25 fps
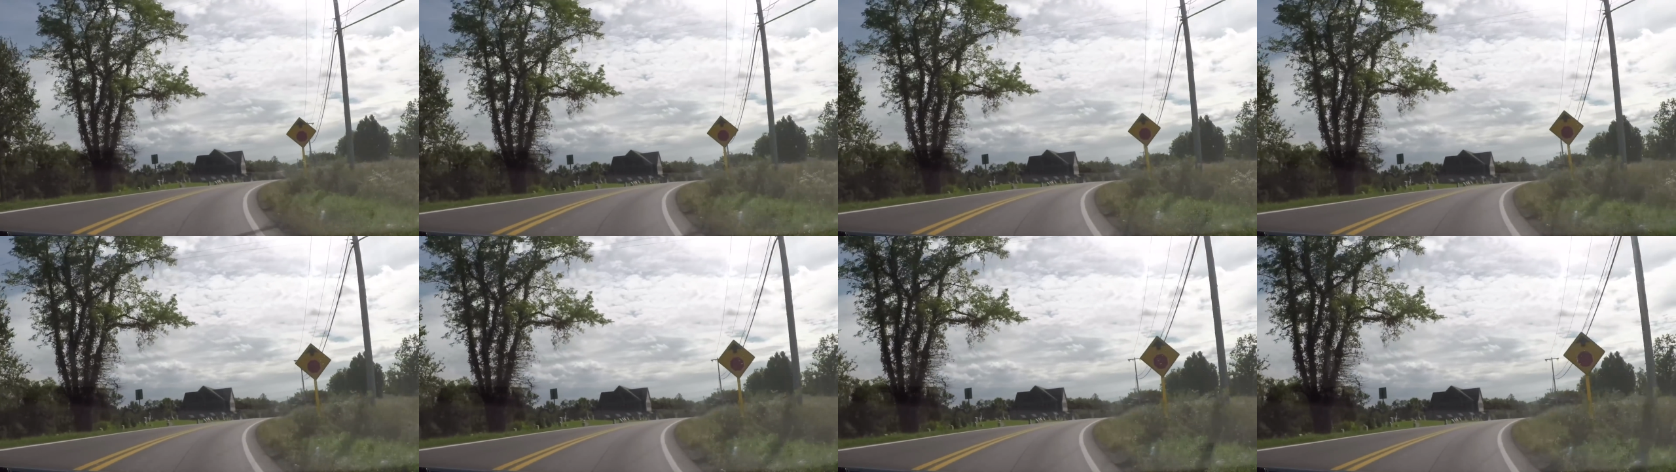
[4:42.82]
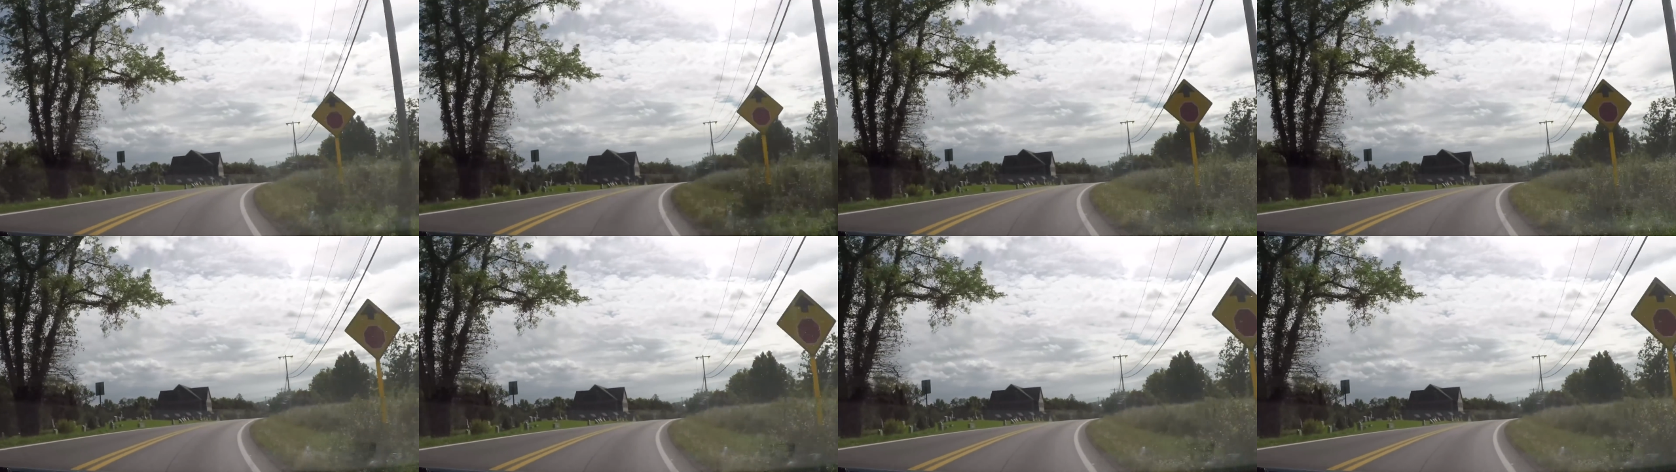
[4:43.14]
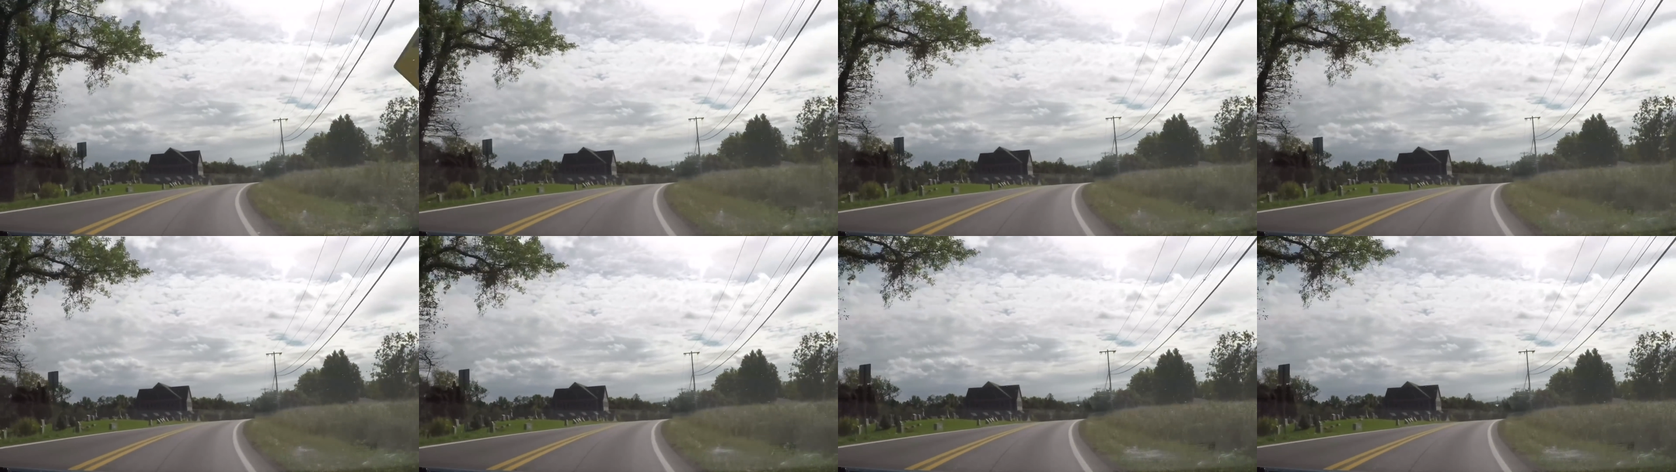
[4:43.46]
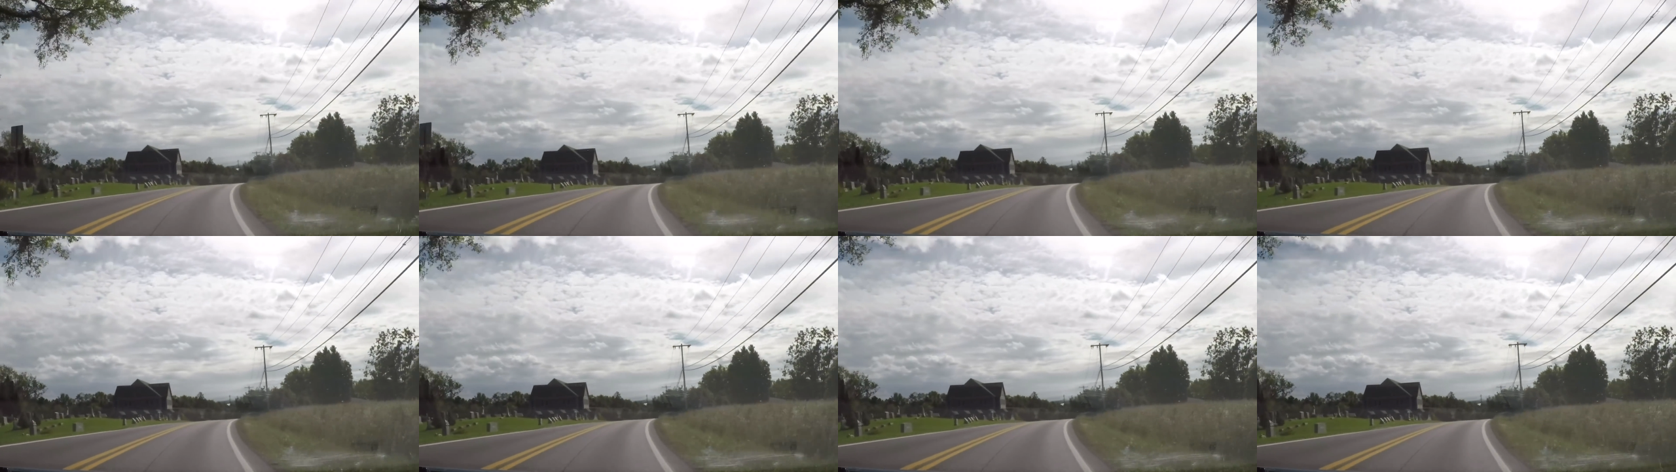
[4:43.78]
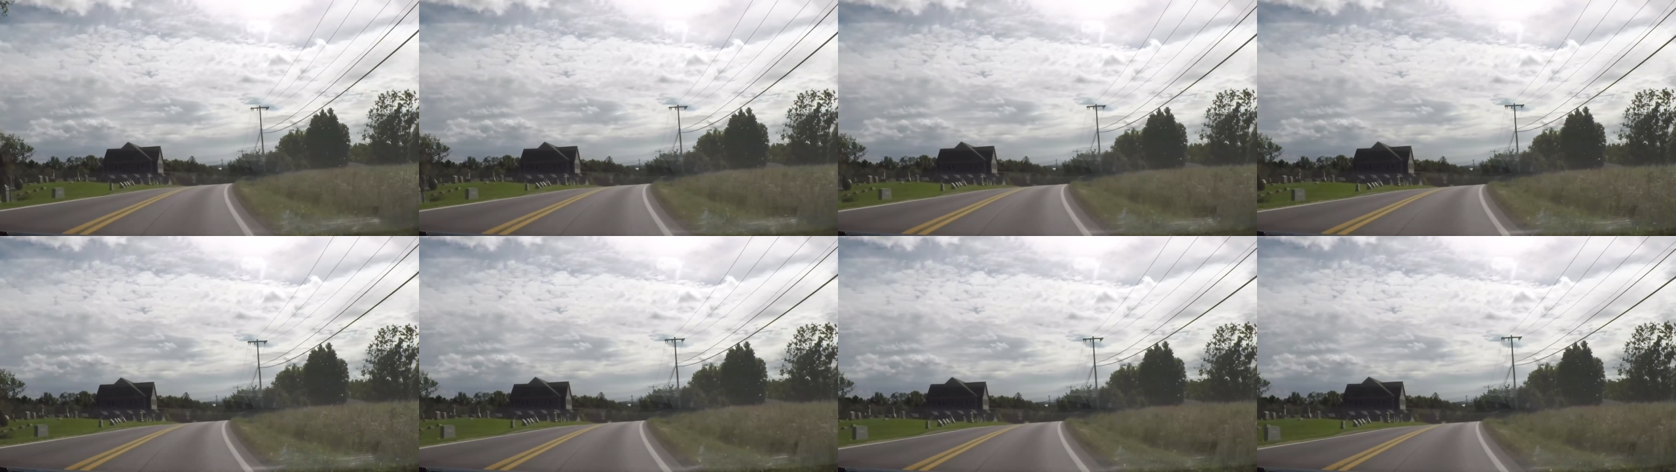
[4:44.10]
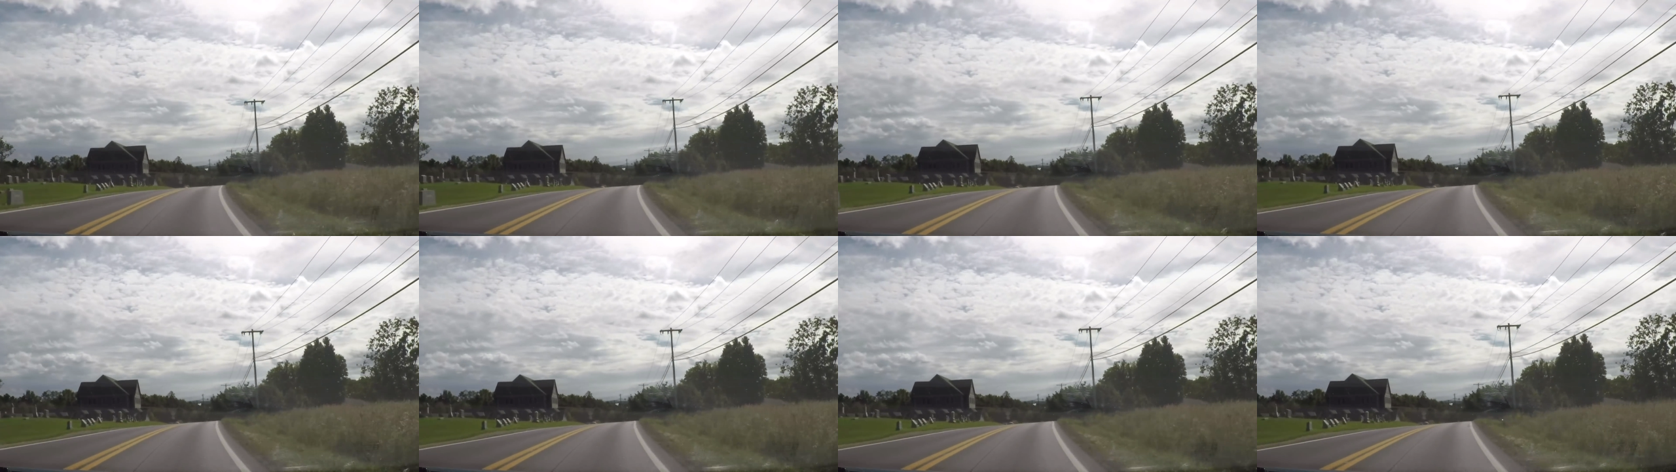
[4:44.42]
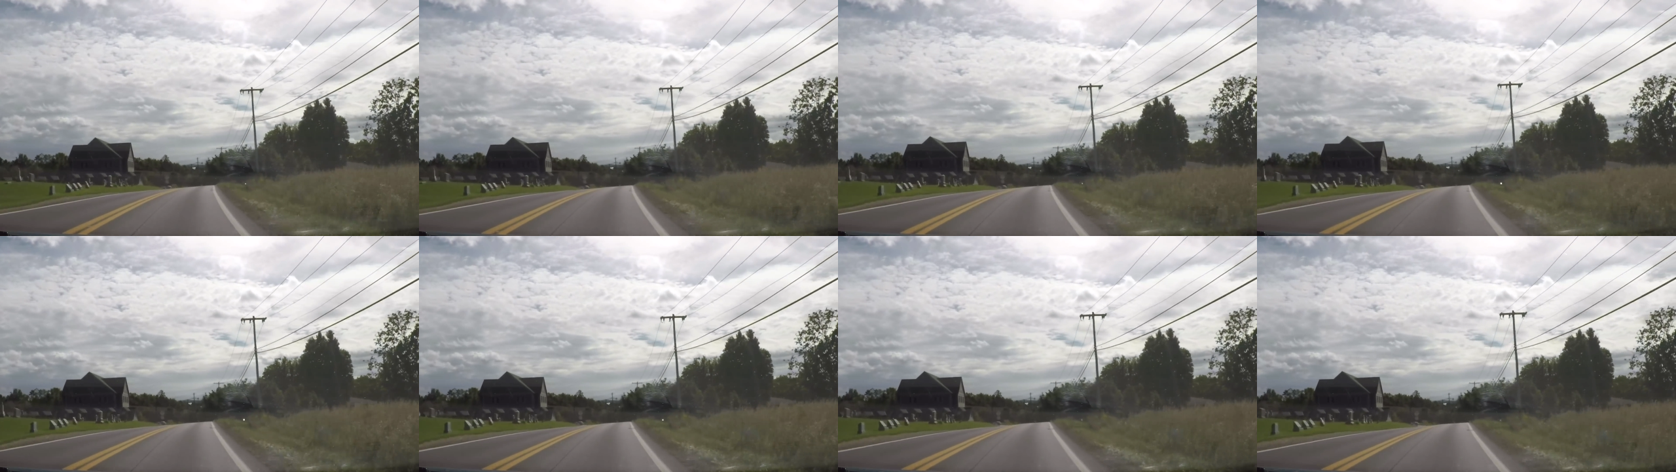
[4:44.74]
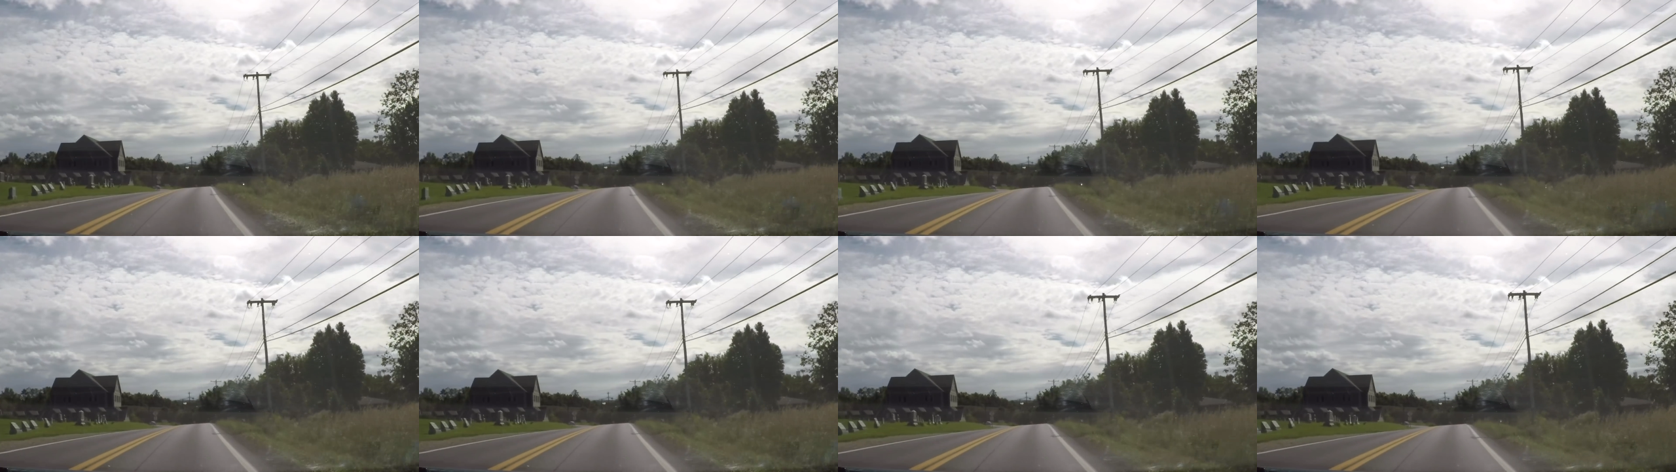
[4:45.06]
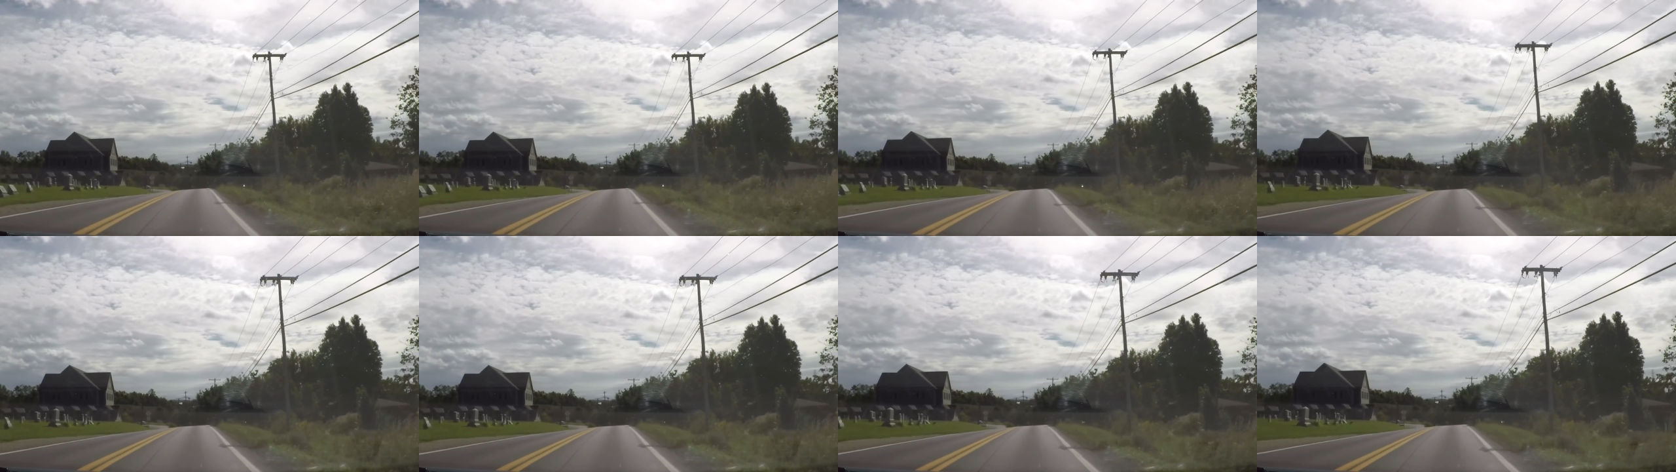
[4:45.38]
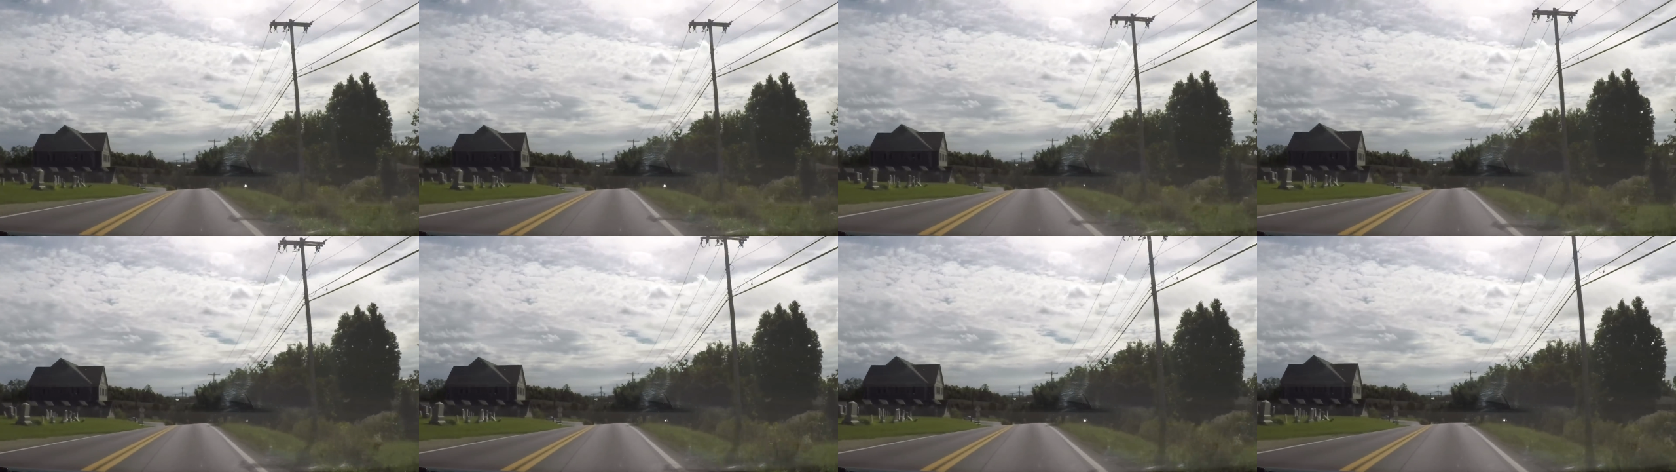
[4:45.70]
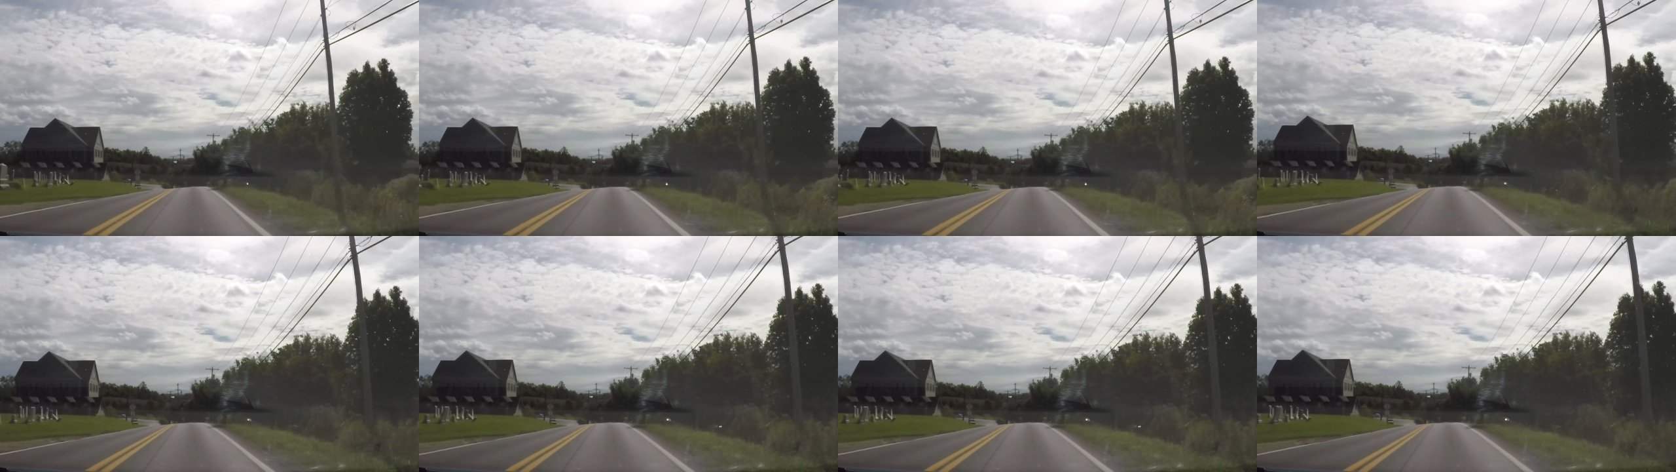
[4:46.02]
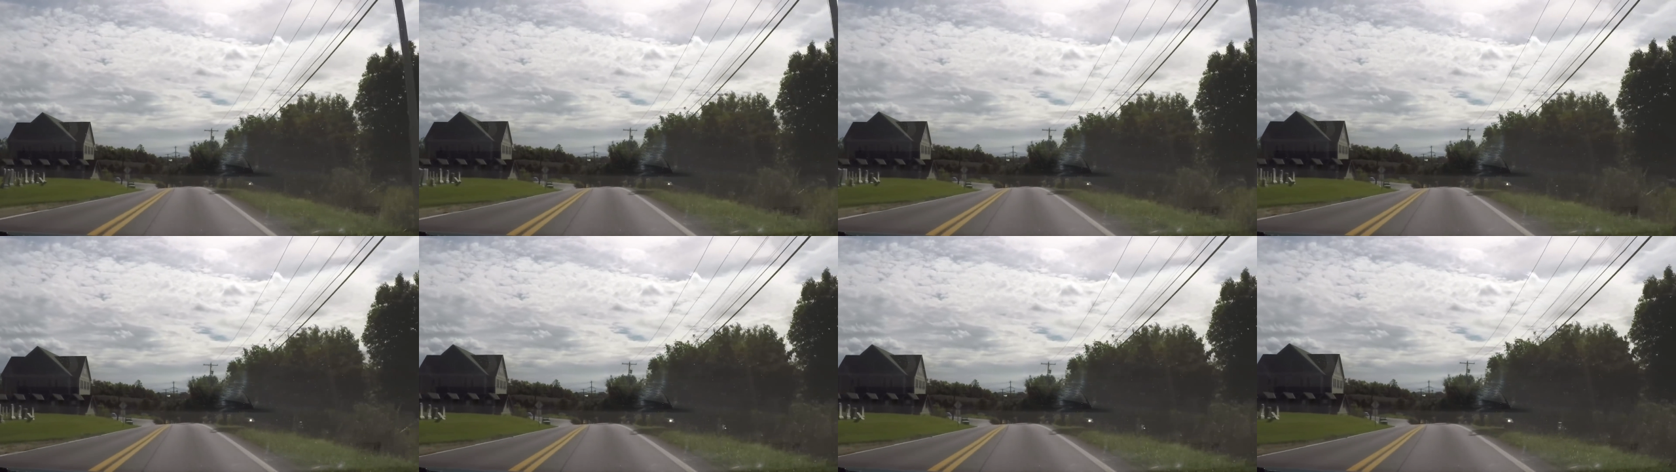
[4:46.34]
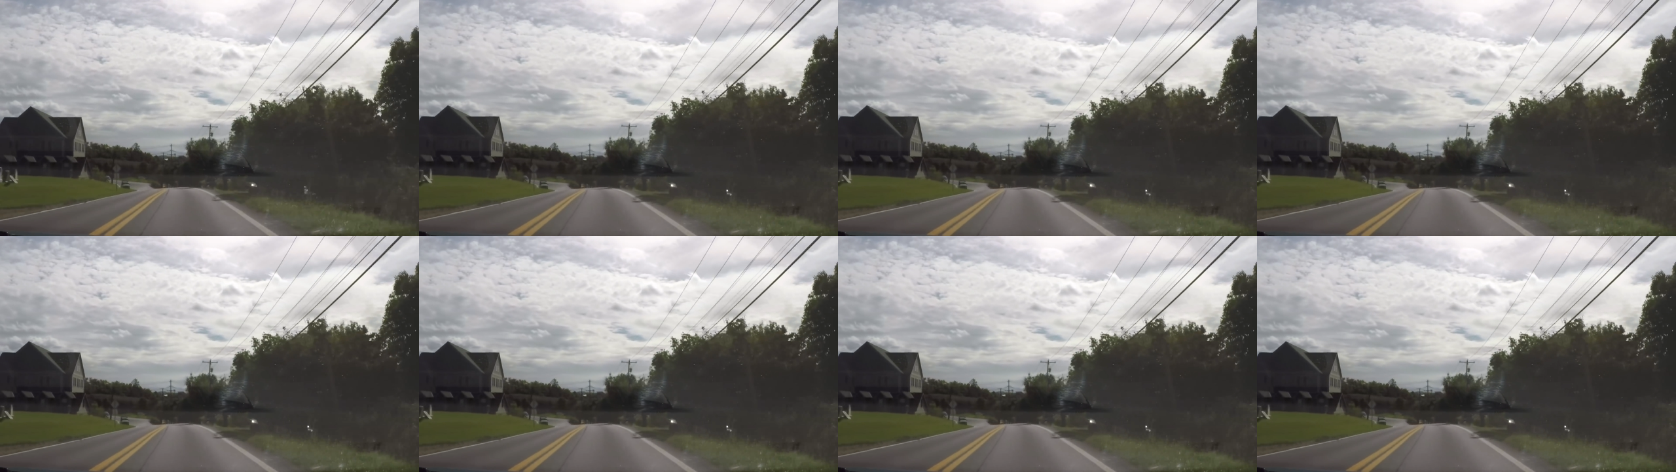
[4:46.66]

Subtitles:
[unreadable: no face in view]